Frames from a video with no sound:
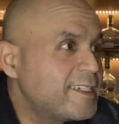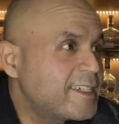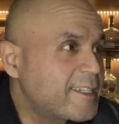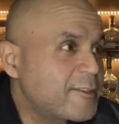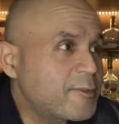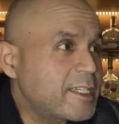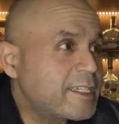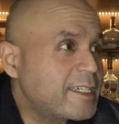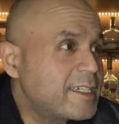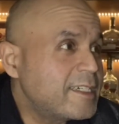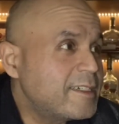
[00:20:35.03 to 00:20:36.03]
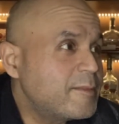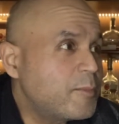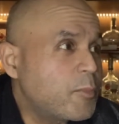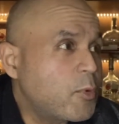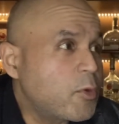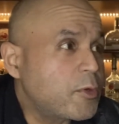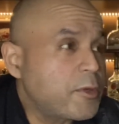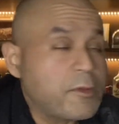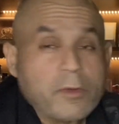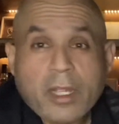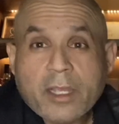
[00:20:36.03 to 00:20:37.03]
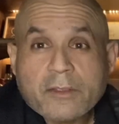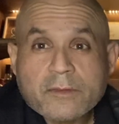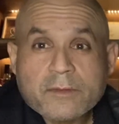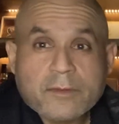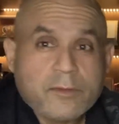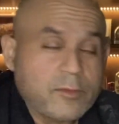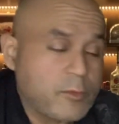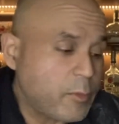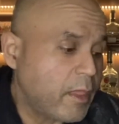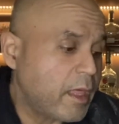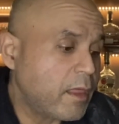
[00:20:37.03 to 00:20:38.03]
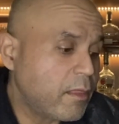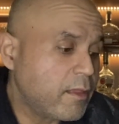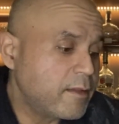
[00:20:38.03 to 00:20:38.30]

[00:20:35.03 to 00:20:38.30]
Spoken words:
I don't want to bore you guys to death.